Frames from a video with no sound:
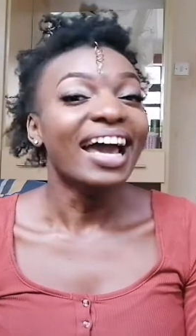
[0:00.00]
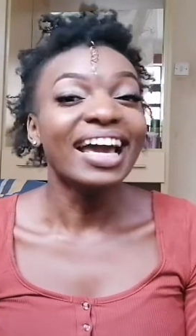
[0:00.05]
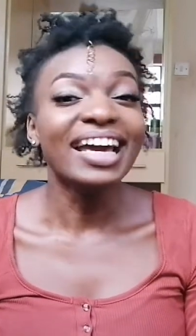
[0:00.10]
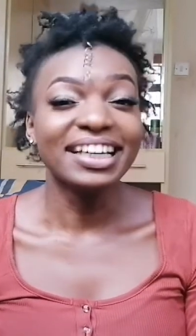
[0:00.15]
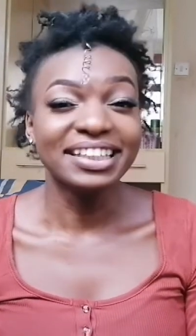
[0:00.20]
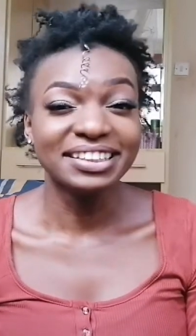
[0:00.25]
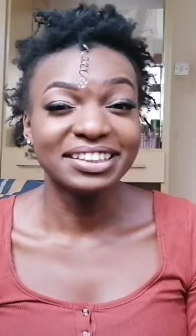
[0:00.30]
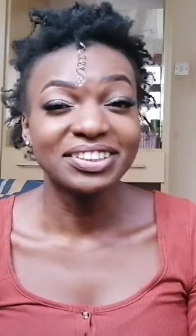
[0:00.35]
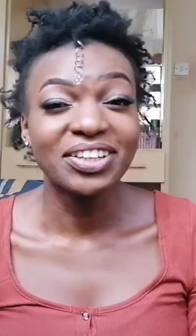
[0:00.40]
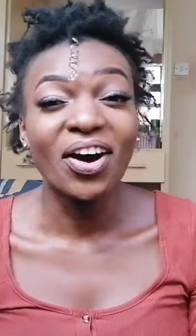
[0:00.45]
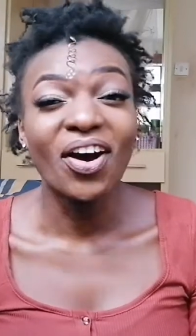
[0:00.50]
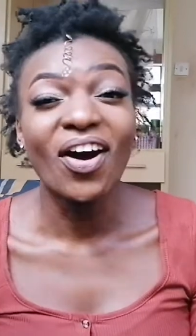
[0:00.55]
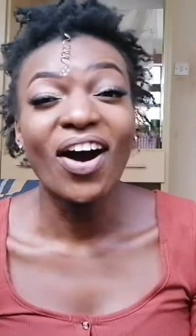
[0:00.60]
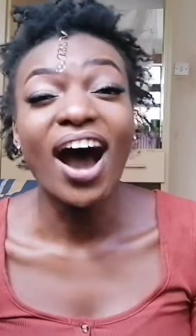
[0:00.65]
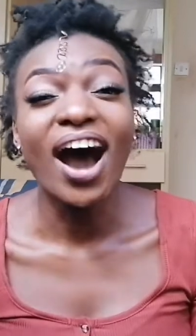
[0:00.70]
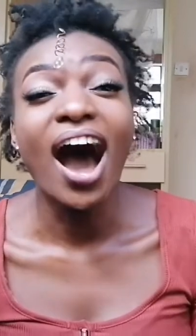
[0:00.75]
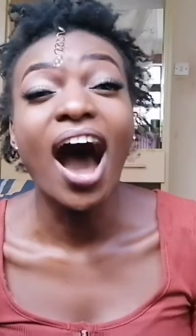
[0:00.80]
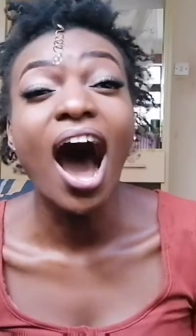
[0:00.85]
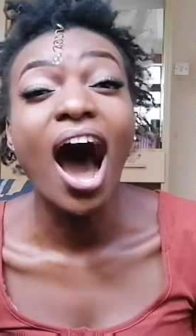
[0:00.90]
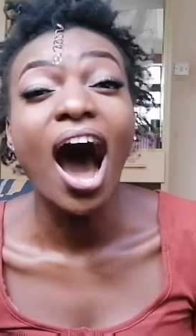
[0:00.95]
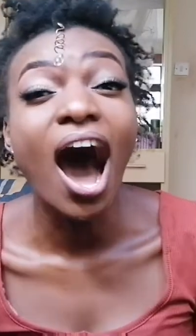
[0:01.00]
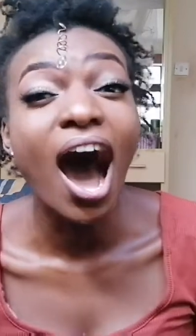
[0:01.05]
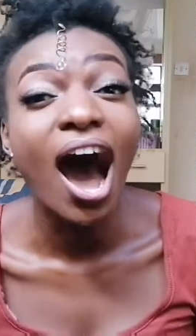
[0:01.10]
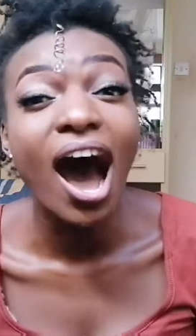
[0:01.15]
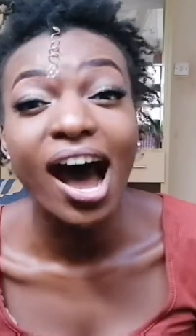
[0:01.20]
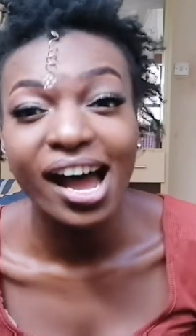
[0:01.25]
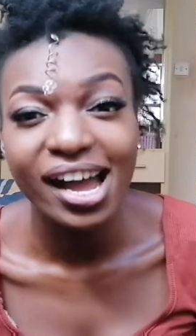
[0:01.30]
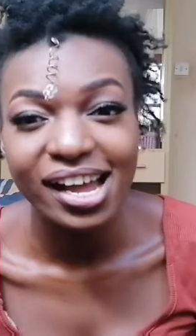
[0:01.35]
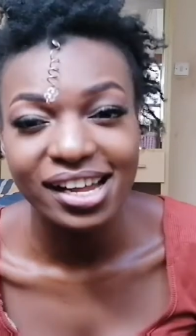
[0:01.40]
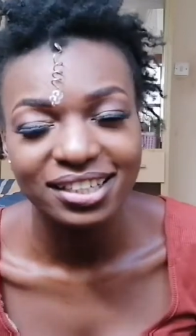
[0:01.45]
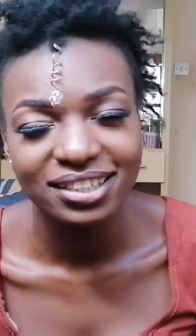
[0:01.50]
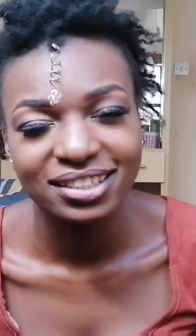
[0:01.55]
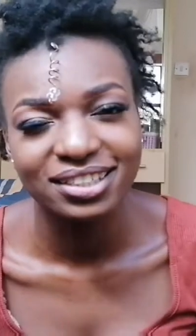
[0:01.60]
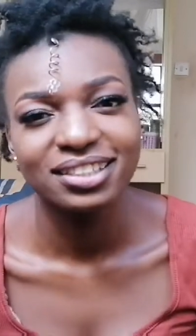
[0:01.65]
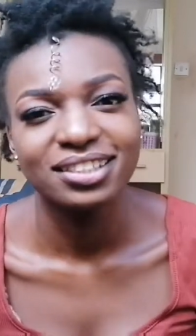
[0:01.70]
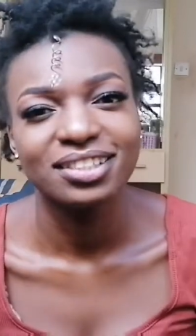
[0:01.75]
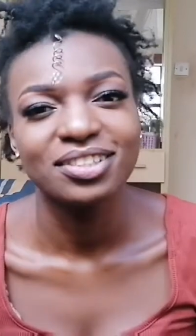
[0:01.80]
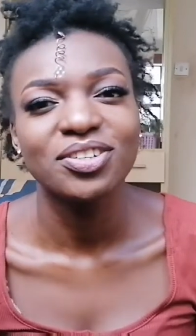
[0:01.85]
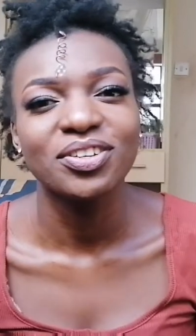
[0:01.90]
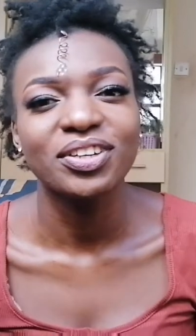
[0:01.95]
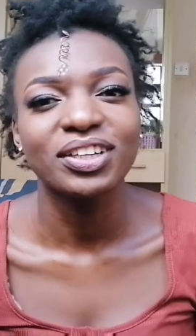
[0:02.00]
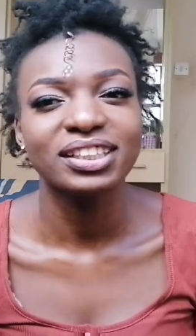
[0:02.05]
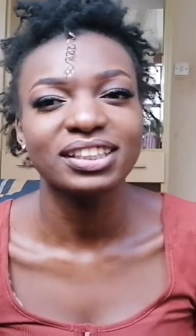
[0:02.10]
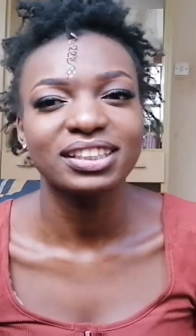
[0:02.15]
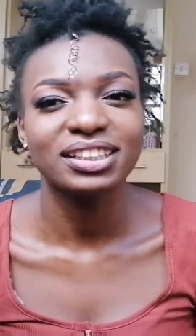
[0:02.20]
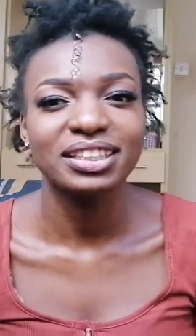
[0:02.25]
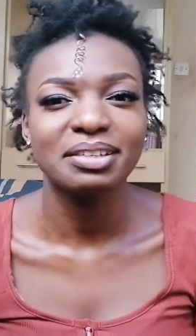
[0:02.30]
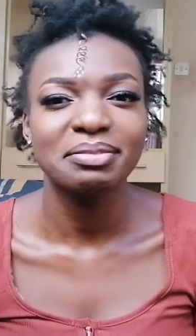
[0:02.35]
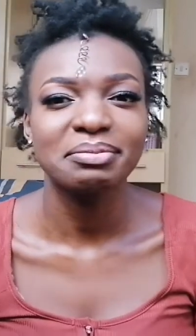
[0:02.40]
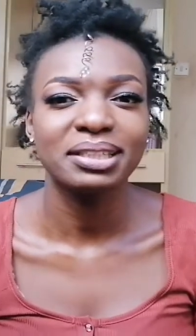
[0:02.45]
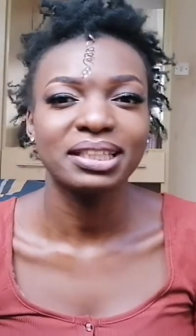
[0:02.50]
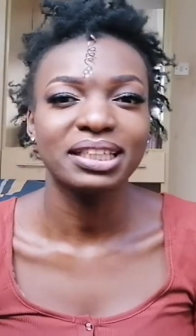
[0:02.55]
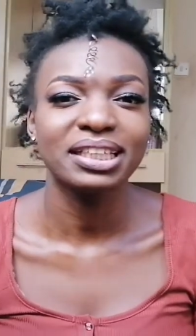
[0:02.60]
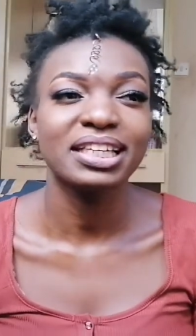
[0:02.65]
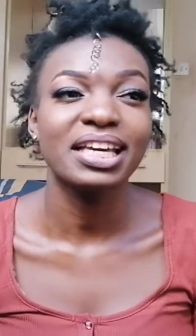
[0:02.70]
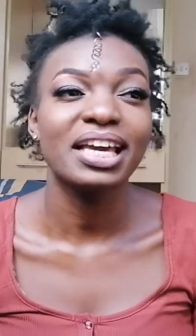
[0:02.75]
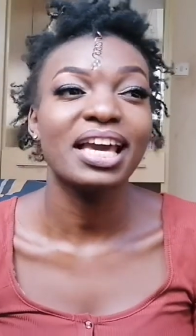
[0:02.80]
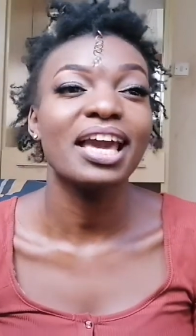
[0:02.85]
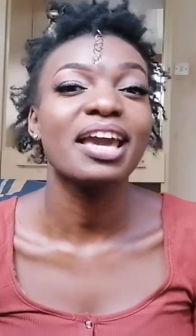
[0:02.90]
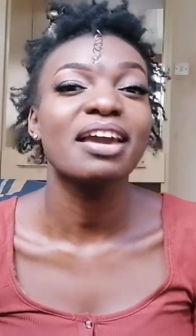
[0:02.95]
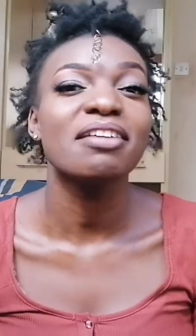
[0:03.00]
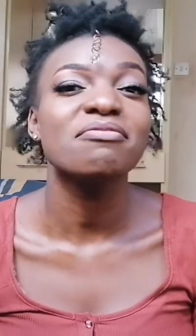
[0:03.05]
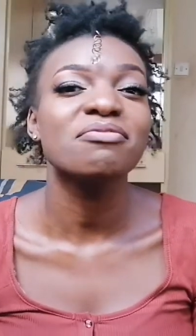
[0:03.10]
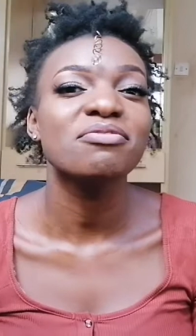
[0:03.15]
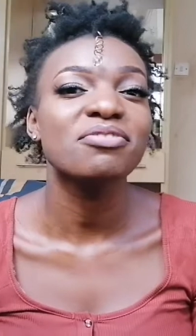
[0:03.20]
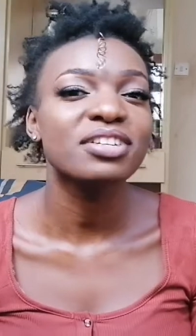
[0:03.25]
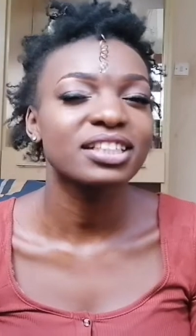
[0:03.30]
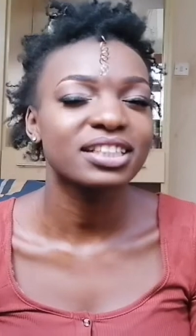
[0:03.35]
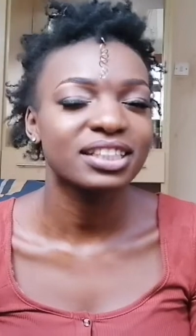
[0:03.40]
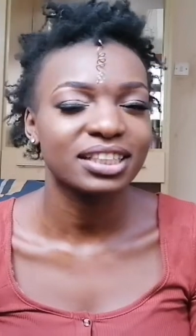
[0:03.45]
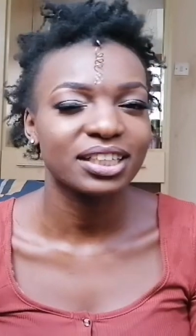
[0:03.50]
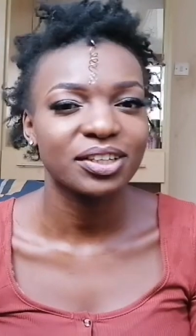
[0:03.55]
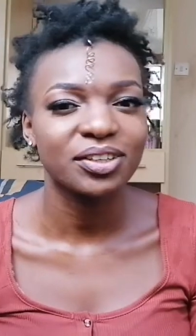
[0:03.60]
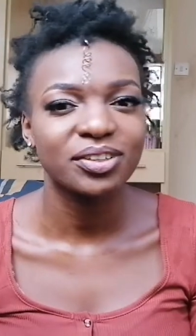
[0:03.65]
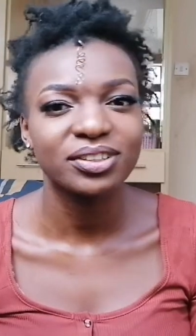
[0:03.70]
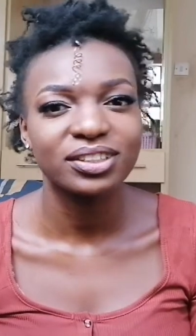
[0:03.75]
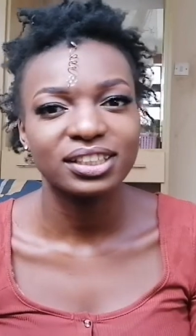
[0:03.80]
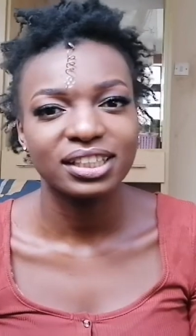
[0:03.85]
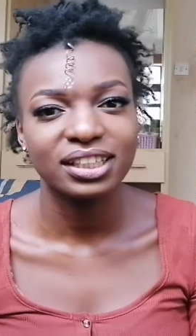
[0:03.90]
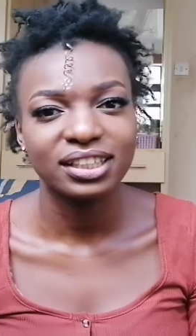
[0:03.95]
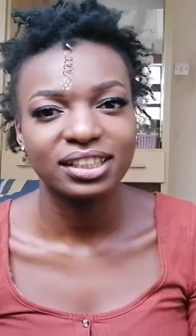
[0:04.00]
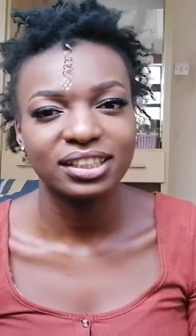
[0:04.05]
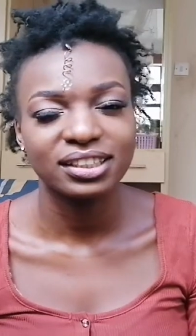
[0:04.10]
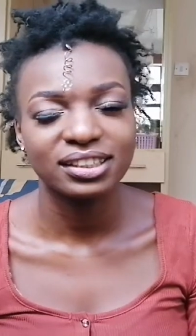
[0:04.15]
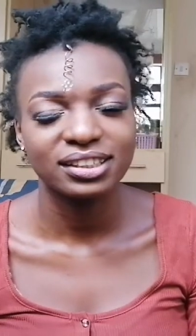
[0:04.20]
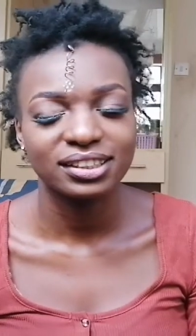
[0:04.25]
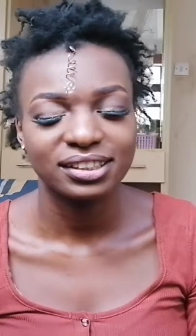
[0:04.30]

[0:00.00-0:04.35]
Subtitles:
it's so hard doing the same thing every single day.